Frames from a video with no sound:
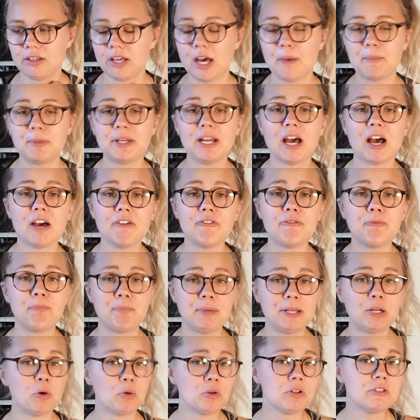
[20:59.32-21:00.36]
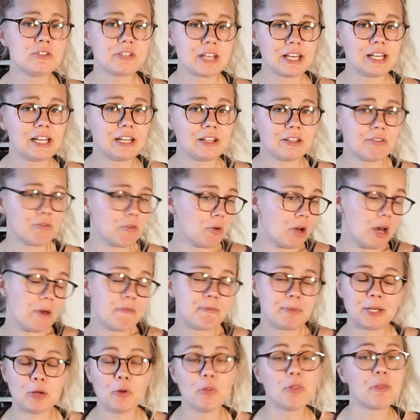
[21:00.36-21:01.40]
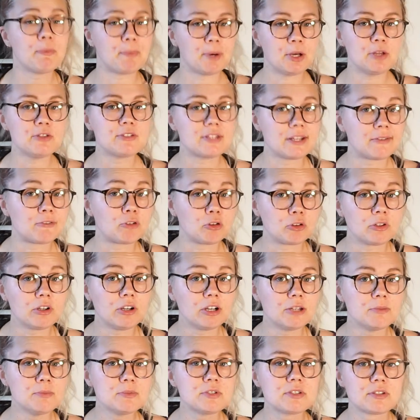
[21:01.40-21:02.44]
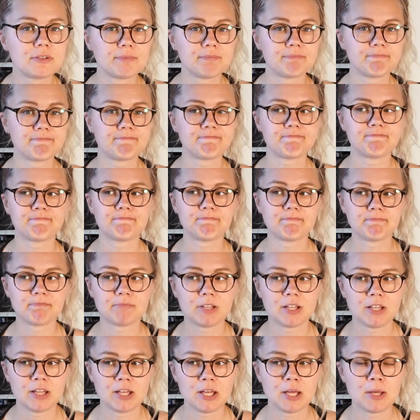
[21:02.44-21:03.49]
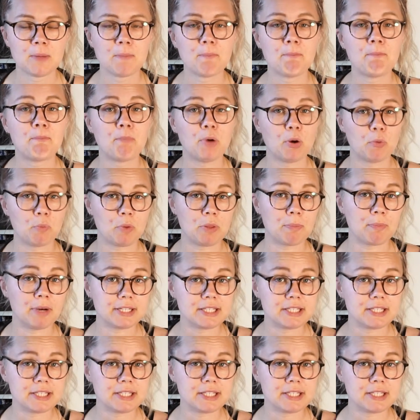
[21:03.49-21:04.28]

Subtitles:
mean, I've been on the boat several times, but with my